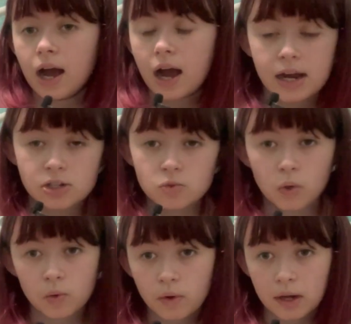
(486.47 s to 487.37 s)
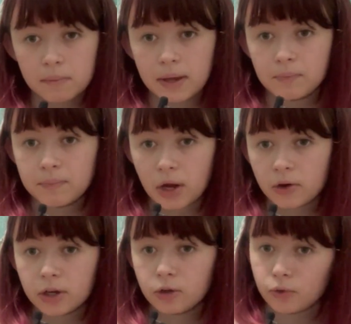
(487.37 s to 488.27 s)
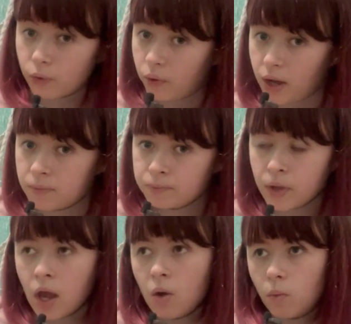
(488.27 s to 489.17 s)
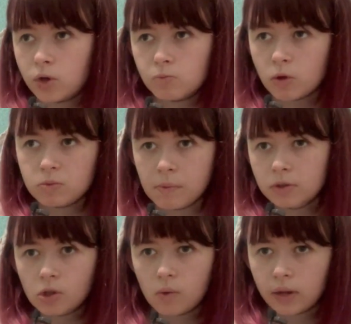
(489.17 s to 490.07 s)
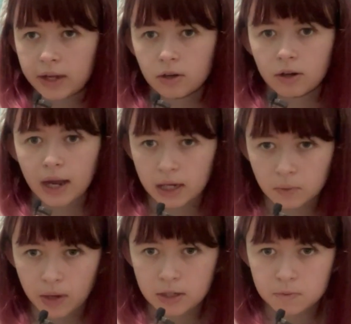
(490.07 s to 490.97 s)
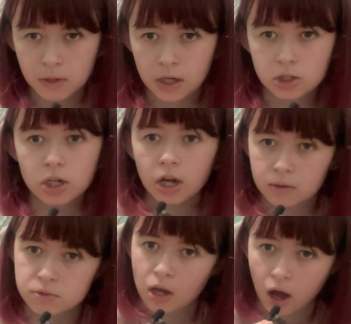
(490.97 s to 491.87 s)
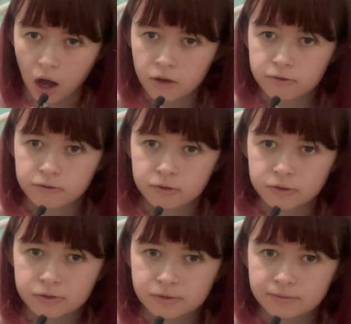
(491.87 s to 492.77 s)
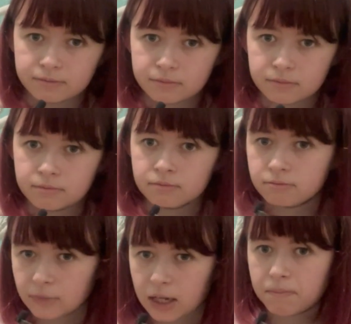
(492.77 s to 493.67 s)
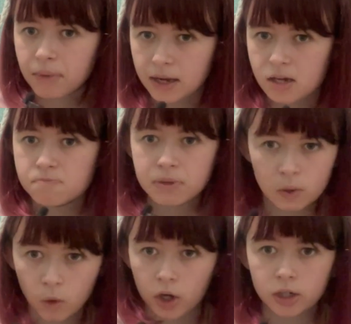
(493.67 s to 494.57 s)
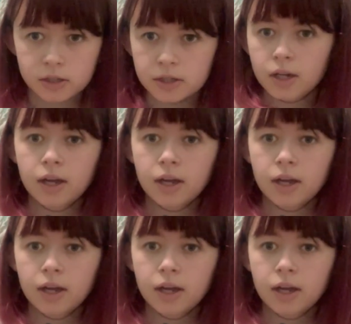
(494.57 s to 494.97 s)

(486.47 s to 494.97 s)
I just wouldn't recommend marrying Karuna, which most people don't like her anyways because she comes off like a mega B-word.